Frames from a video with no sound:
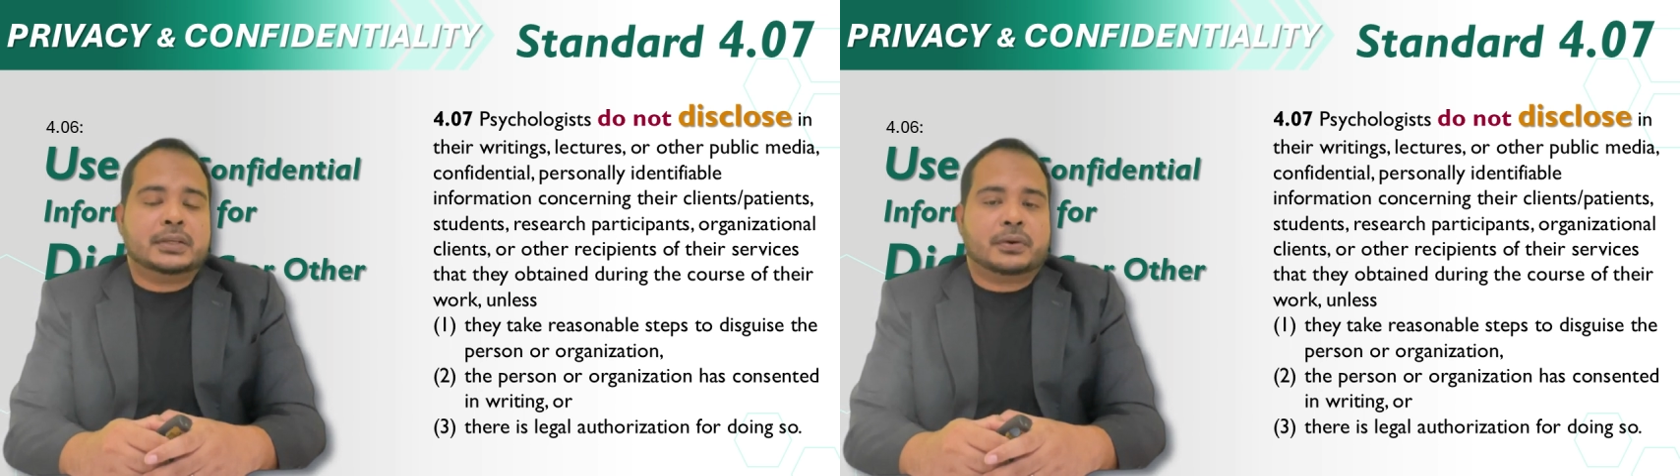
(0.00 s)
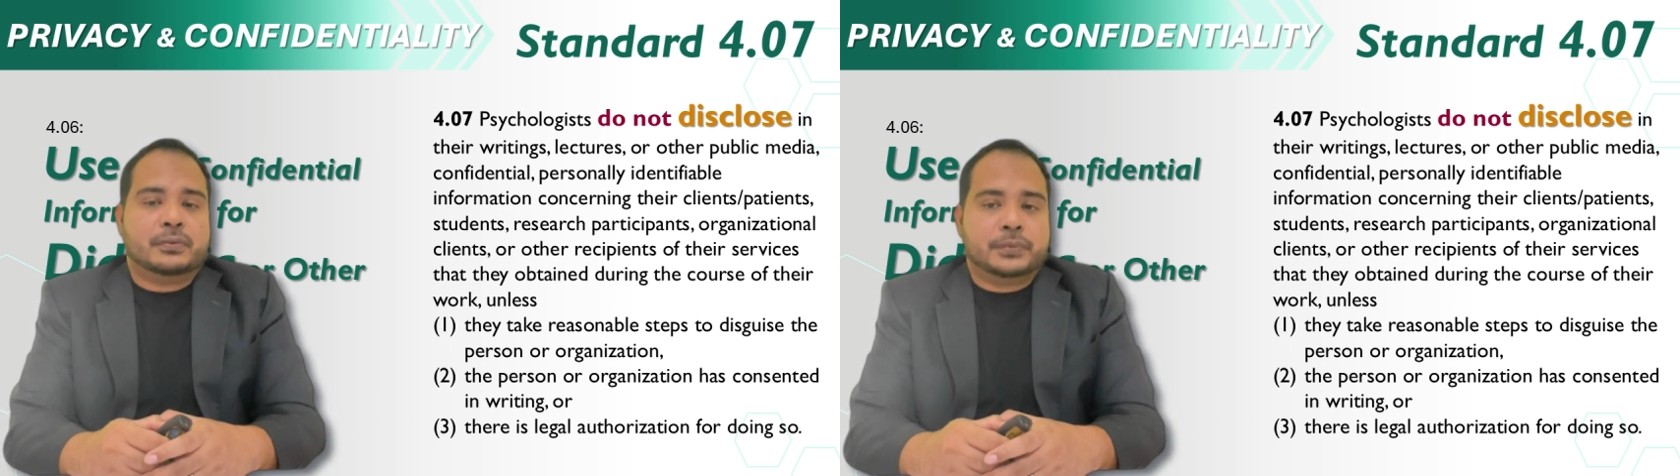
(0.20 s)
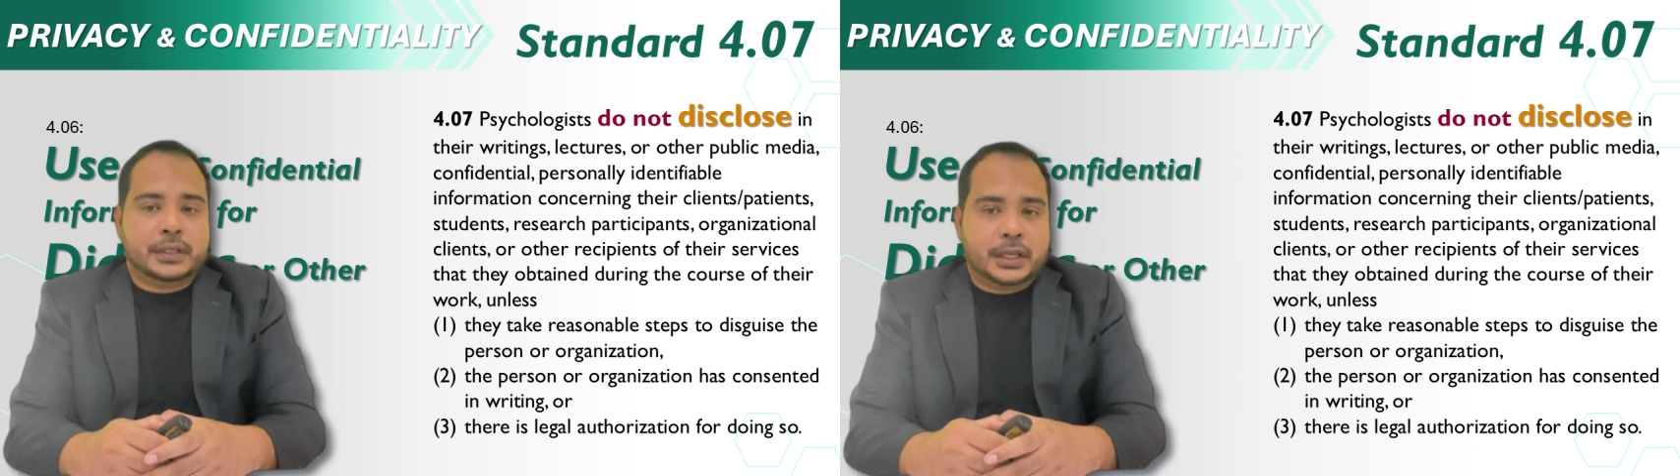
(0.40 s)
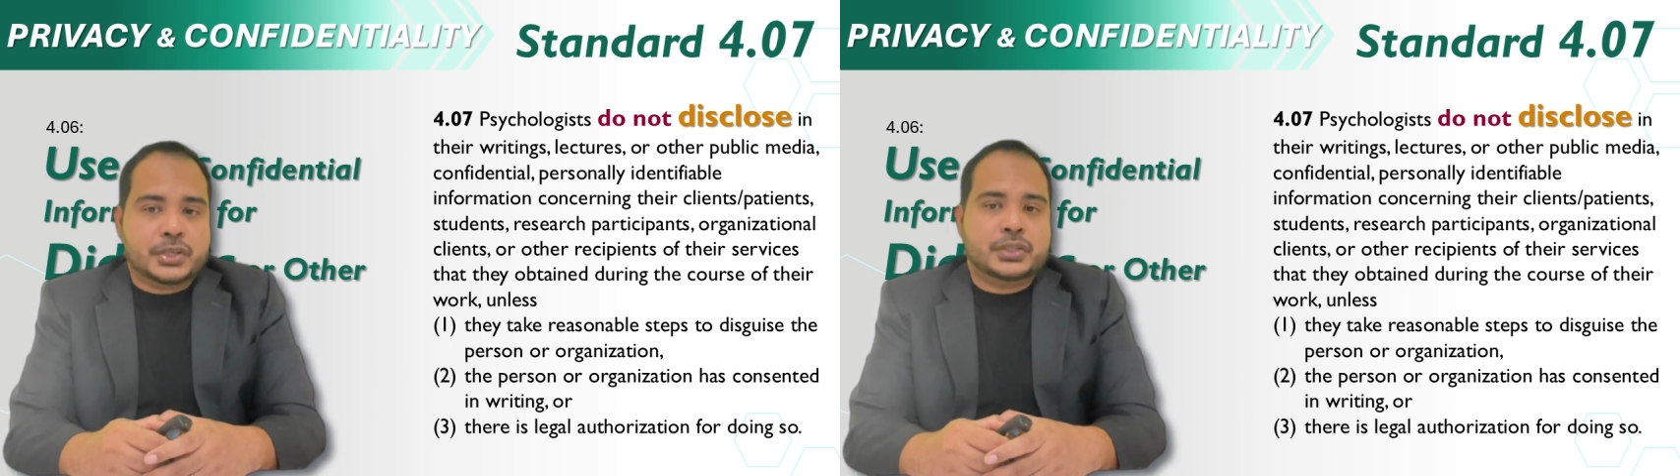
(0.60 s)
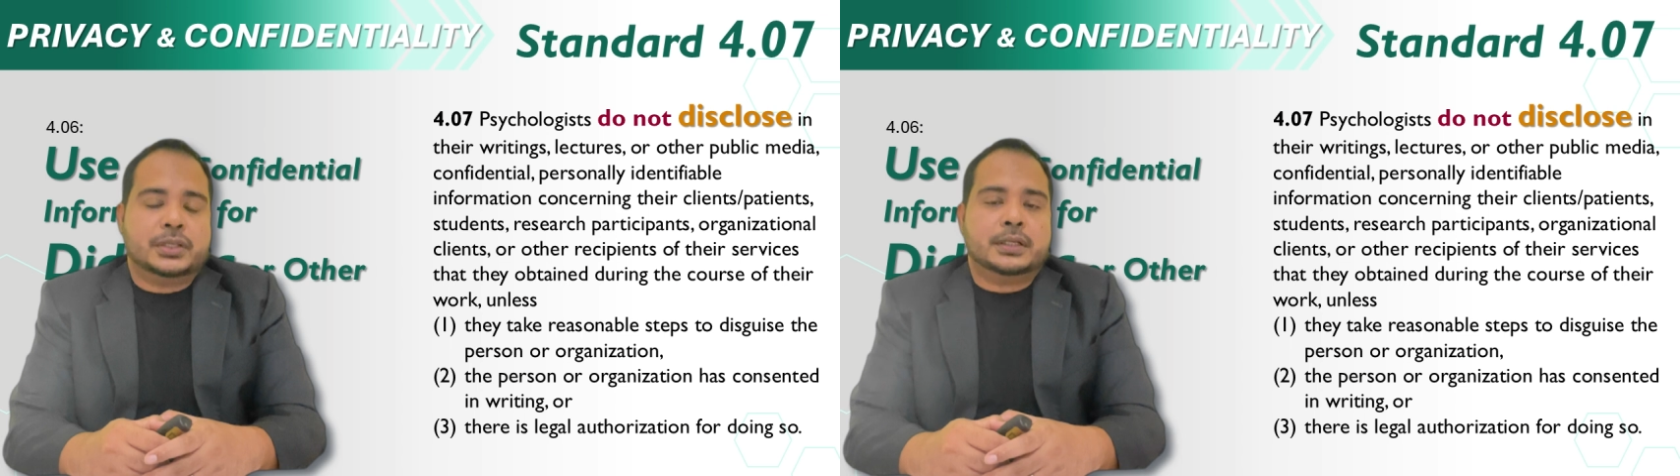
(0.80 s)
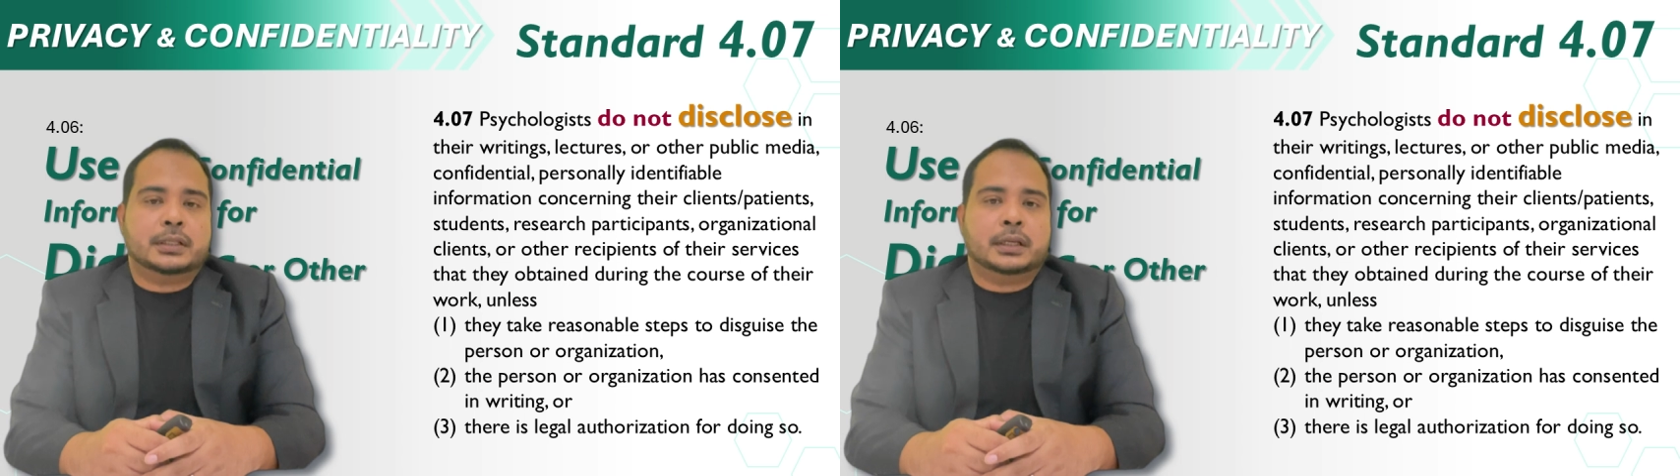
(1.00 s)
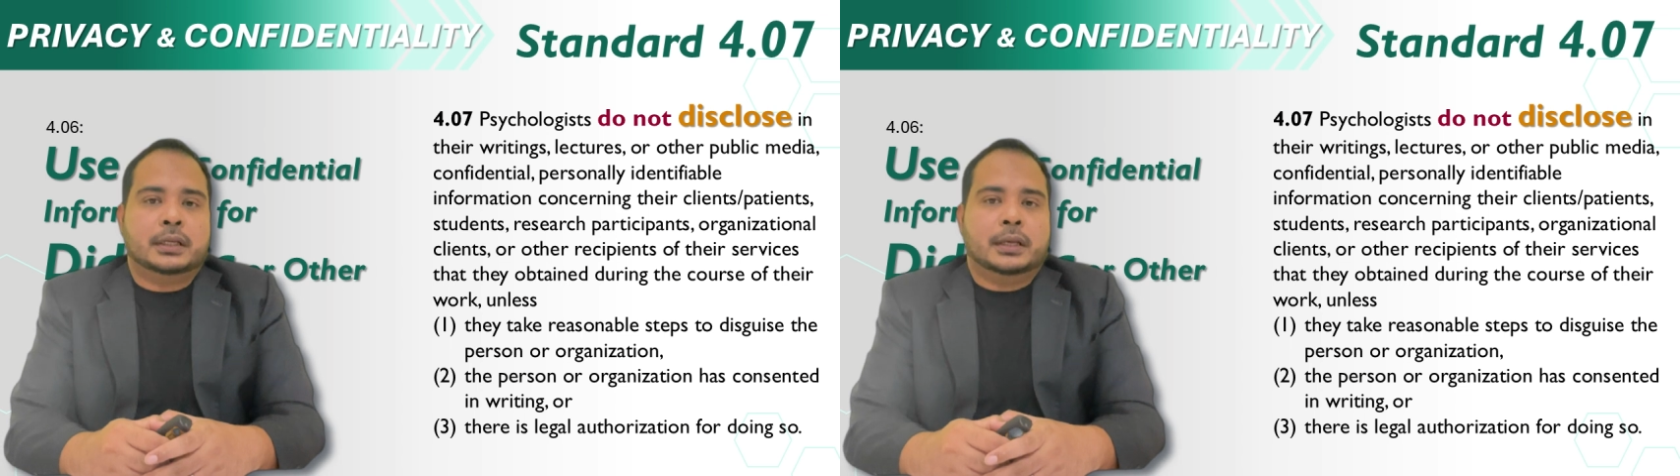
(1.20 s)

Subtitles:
confidential,